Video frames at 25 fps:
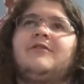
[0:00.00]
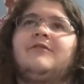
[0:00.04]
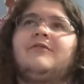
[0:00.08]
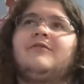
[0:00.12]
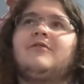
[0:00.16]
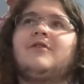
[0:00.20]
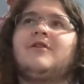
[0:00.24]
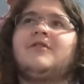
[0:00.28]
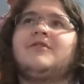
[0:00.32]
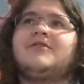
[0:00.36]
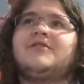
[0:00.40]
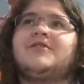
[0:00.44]

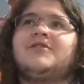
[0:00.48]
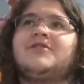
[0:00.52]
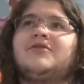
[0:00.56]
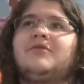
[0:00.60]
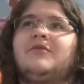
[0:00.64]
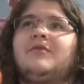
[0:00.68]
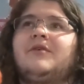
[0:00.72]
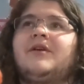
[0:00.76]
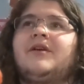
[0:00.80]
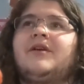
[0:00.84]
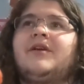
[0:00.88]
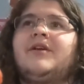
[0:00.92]
Overall, the
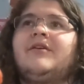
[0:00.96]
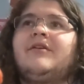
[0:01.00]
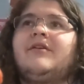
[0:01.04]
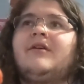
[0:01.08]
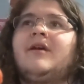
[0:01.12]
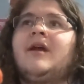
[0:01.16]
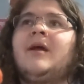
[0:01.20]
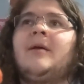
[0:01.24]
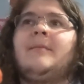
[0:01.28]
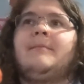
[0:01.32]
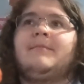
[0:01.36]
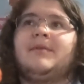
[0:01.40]
story
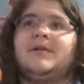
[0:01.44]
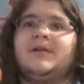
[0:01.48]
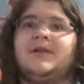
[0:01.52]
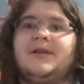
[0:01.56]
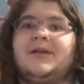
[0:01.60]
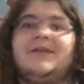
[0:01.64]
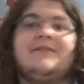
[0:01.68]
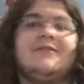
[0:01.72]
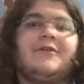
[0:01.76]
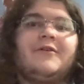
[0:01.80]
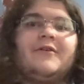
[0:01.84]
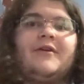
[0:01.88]
here,
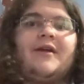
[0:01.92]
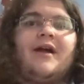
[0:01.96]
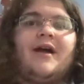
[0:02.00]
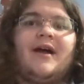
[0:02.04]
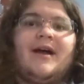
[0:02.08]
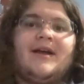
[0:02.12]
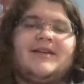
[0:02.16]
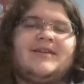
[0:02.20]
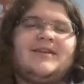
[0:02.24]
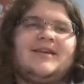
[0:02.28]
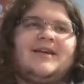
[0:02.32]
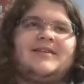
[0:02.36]
believe it or
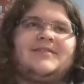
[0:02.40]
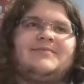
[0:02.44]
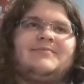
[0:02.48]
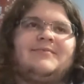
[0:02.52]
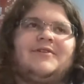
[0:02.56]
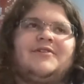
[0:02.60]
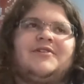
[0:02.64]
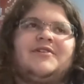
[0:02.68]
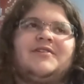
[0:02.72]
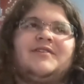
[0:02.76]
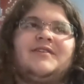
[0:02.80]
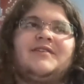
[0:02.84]
not, as
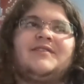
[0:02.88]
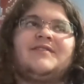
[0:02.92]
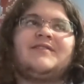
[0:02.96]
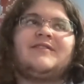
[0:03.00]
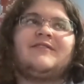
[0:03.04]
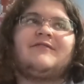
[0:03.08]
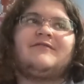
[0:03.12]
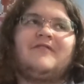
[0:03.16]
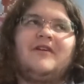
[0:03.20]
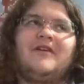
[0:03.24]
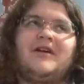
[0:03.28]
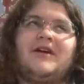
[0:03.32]
much as
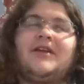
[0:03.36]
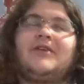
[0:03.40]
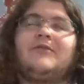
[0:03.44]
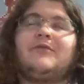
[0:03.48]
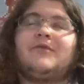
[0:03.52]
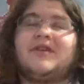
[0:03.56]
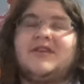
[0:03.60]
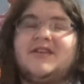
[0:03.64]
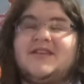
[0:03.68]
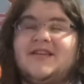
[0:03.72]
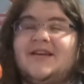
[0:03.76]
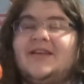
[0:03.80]
it's a fucking
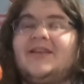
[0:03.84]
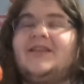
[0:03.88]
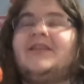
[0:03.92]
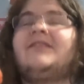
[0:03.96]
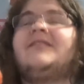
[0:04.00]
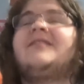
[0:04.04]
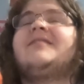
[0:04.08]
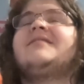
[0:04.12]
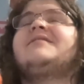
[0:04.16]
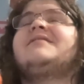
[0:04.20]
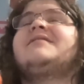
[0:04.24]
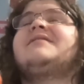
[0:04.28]

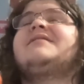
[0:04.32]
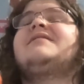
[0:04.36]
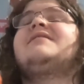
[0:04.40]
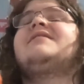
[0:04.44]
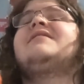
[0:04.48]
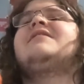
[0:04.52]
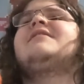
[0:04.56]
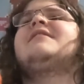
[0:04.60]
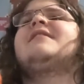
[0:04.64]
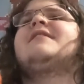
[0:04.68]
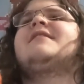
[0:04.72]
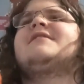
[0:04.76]
ridiculous
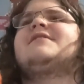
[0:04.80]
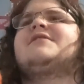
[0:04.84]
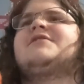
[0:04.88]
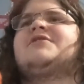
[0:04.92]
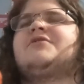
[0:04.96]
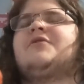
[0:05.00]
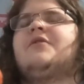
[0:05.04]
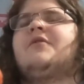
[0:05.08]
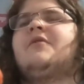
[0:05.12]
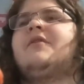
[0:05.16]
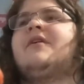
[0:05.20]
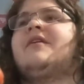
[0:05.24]

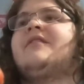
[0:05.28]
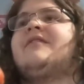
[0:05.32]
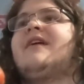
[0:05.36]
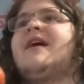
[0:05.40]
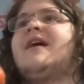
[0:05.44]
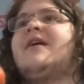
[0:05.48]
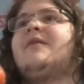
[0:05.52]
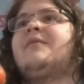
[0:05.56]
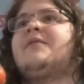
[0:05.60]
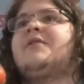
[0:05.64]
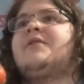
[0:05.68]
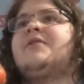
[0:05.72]
story
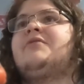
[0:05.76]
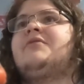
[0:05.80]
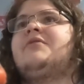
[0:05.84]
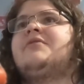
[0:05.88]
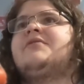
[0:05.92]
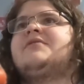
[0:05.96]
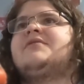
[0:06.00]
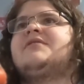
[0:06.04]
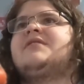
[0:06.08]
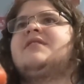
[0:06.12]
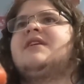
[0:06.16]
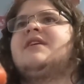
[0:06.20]
that when you
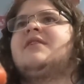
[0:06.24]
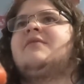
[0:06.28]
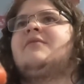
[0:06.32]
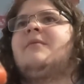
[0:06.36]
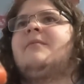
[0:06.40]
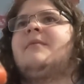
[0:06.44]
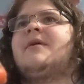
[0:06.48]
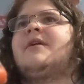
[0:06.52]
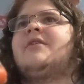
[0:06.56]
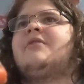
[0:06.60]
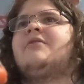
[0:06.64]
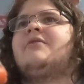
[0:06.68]
go see it
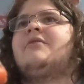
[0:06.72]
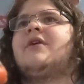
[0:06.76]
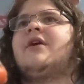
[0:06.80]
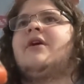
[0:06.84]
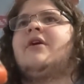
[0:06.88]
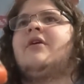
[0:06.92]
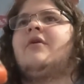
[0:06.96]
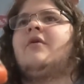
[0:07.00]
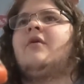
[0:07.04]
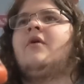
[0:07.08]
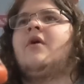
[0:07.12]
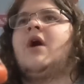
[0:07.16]
will make you
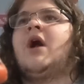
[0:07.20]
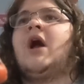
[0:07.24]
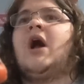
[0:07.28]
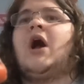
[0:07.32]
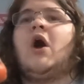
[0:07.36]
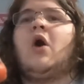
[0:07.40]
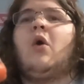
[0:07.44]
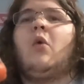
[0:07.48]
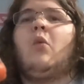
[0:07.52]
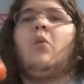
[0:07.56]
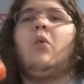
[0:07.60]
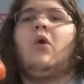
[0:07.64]
go,
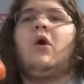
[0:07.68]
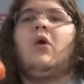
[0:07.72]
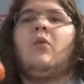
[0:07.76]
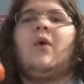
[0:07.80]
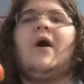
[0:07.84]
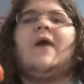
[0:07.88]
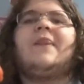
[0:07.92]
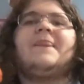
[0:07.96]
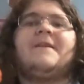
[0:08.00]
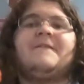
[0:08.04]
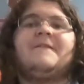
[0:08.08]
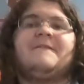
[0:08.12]

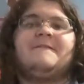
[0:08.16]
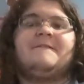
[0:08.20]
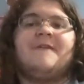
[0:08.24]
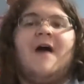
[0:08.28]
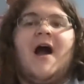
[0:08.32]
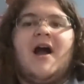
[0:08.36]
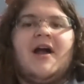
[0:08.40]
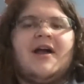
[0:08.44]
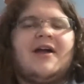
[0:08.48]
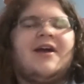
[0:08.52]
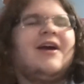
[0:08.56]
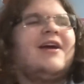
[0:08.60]
what the
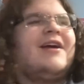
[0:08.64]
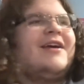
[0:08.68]
fuck?